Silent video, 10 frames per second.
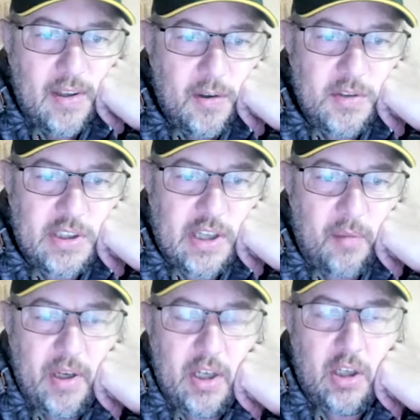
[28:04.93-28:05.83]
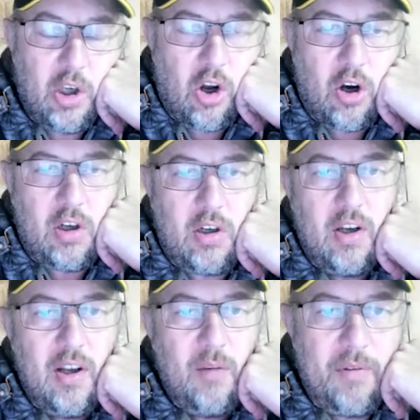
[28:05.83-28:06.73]
who's come in at lock,
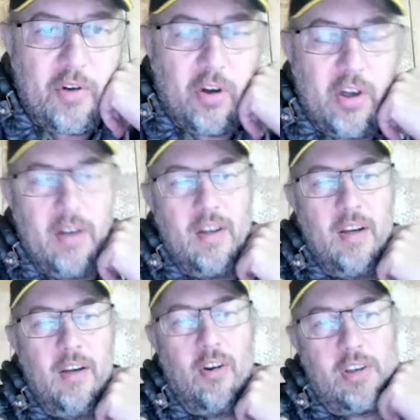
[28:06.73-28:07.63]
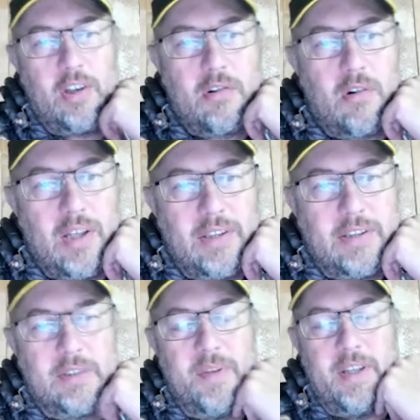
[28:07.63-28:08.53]
we've got a lock
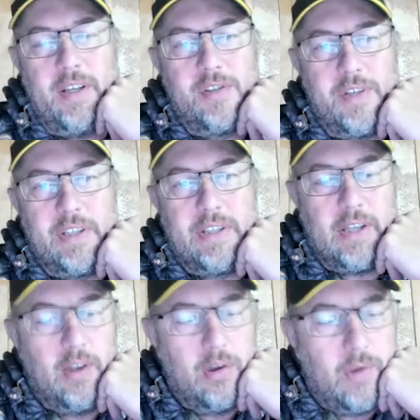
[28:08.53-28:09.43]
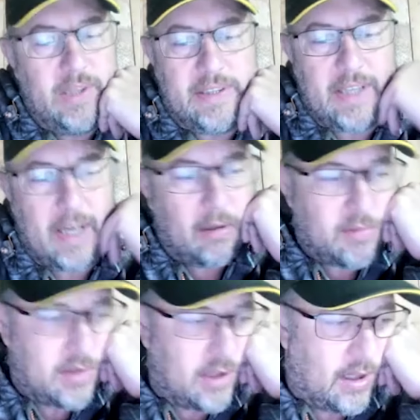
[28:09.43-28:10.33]
crisis with injuries. Lewitt's out,